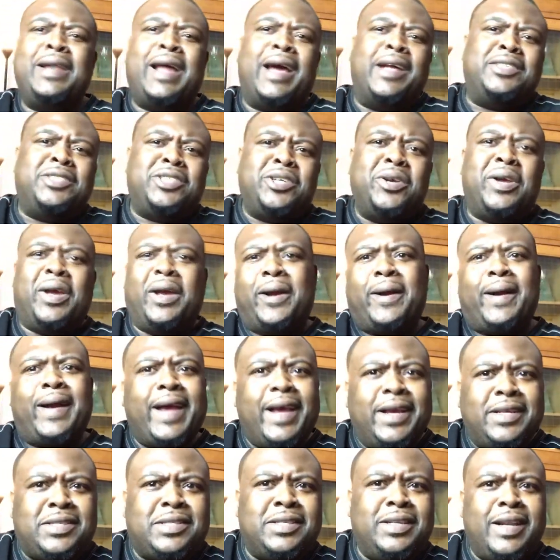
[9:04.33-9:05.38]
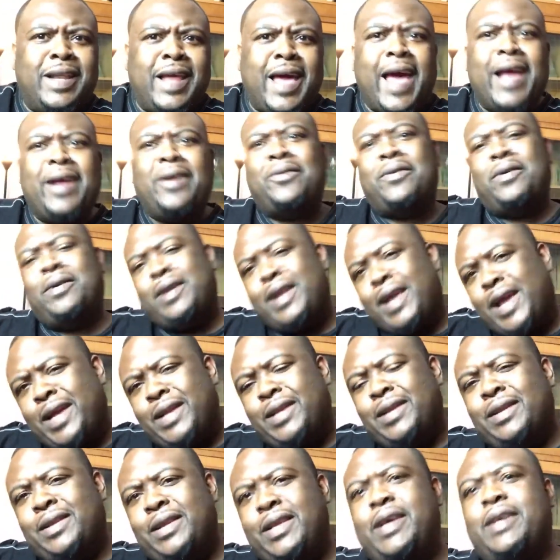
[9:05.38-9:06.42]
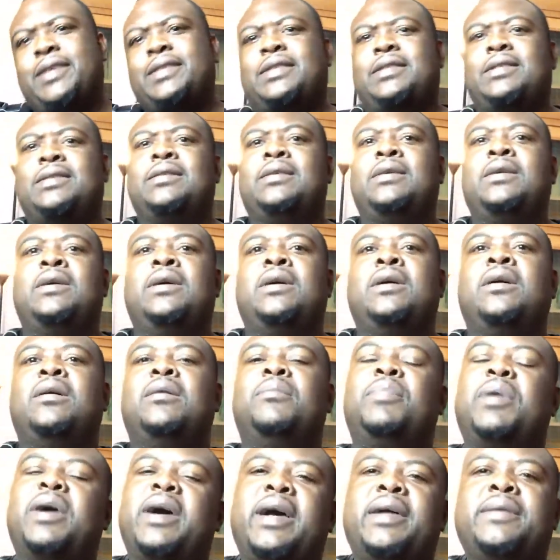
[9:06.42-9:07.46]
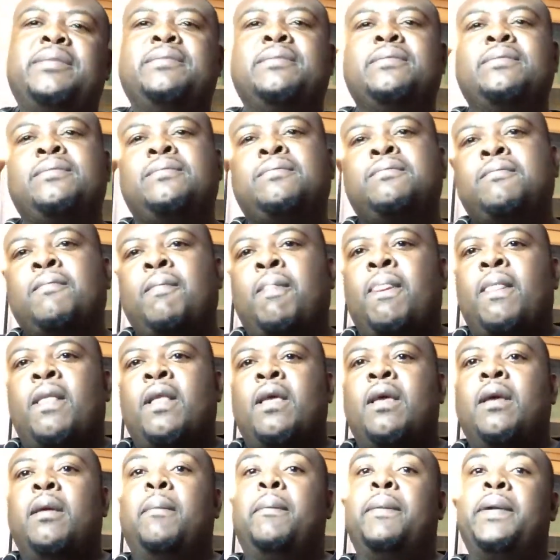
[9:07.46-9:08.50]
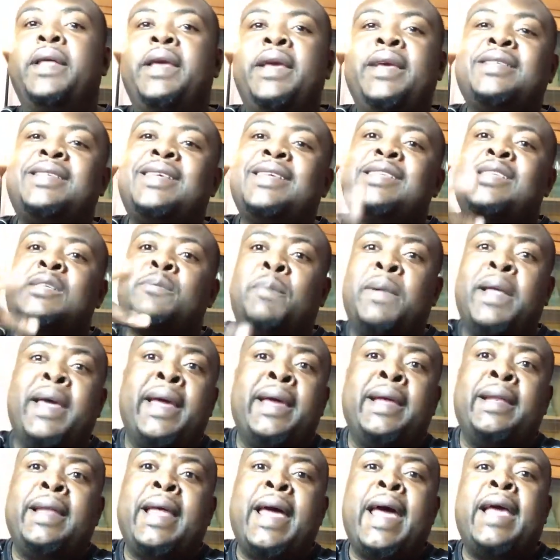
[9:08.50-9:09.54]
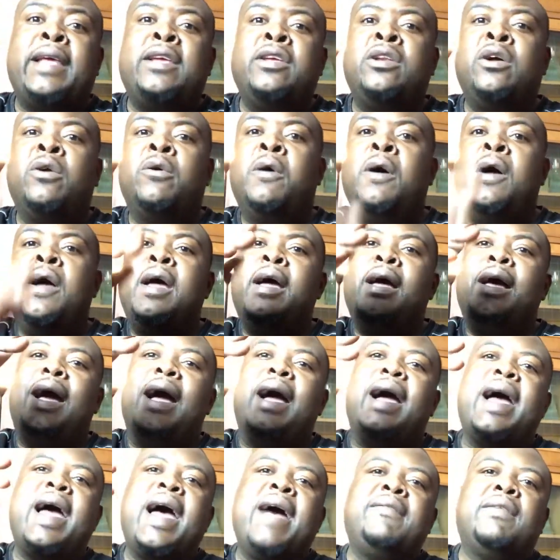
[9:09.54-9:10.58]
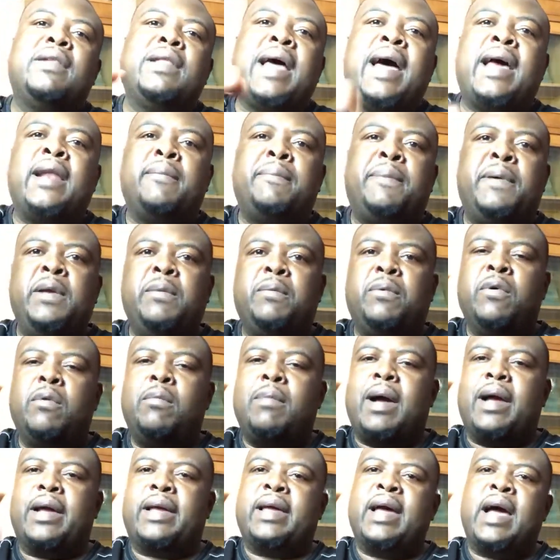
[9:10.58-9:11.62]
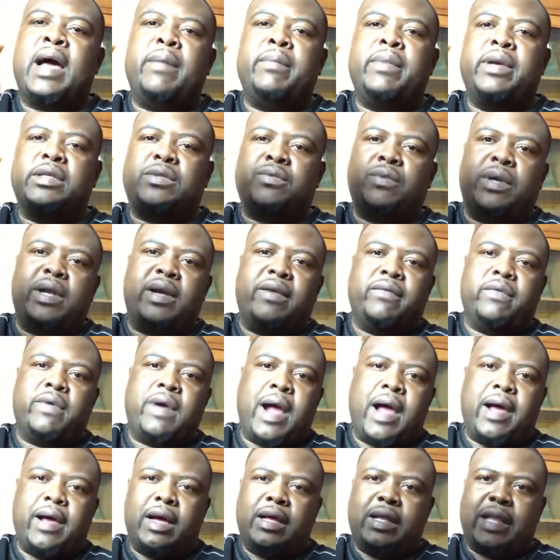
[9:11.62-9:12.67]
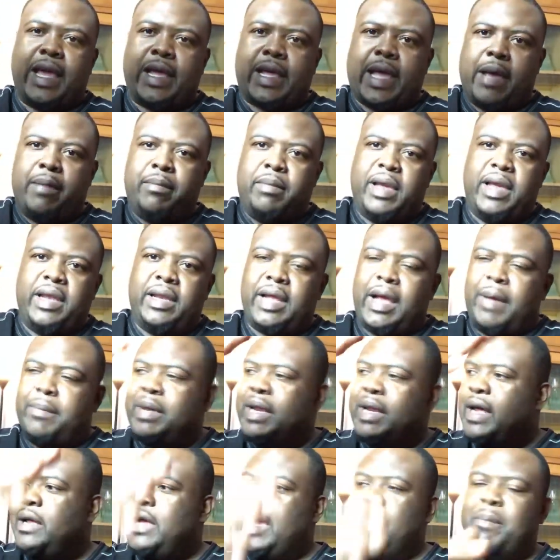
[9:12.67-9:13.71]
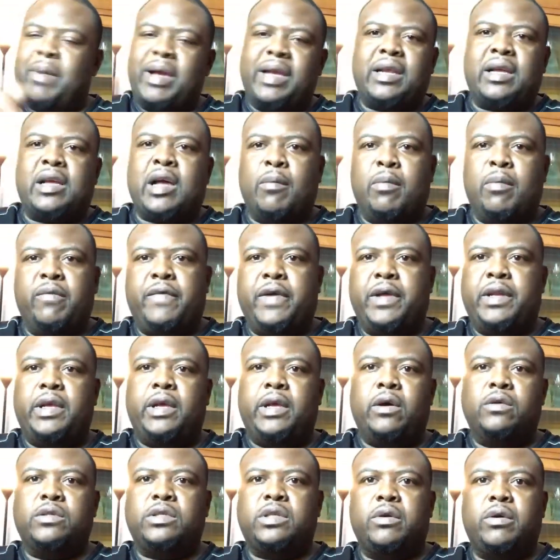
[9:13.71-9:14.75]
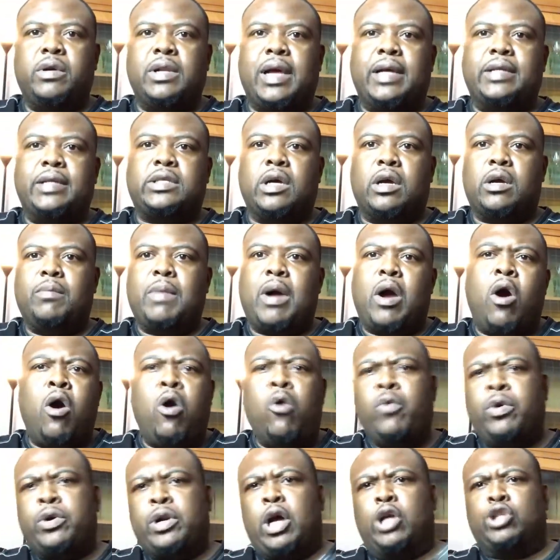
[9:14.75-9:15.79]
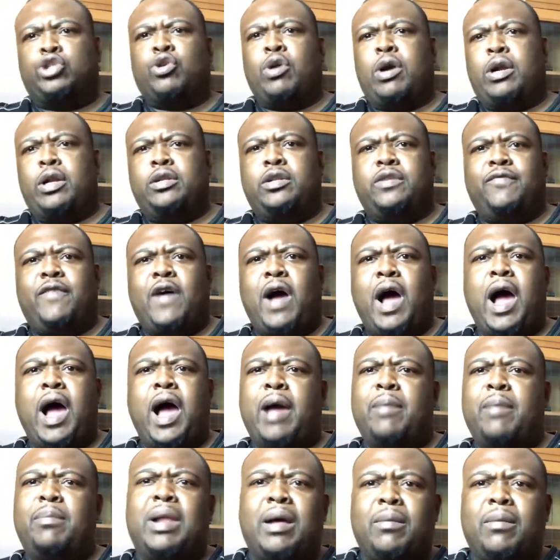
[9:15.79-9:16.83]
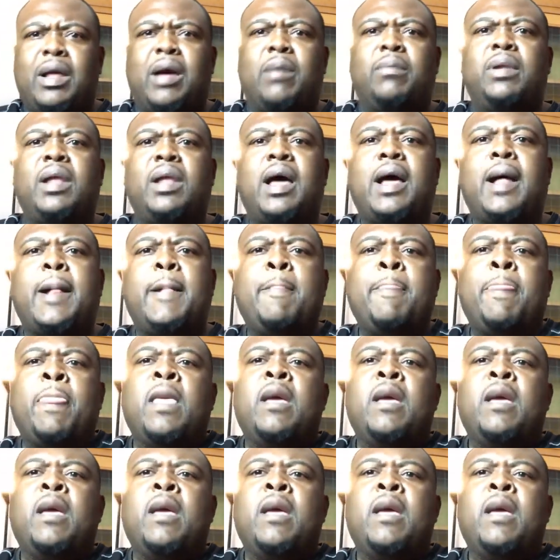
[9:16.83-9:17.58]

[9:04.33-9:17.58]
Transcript: Nigeria, Haitian that, Grenadian this. But please explain that. You know, I have a lot of people in my comments whenever I made a couple videos. They were like talking about, oh, we're not trying to divide, blah, blah, blah.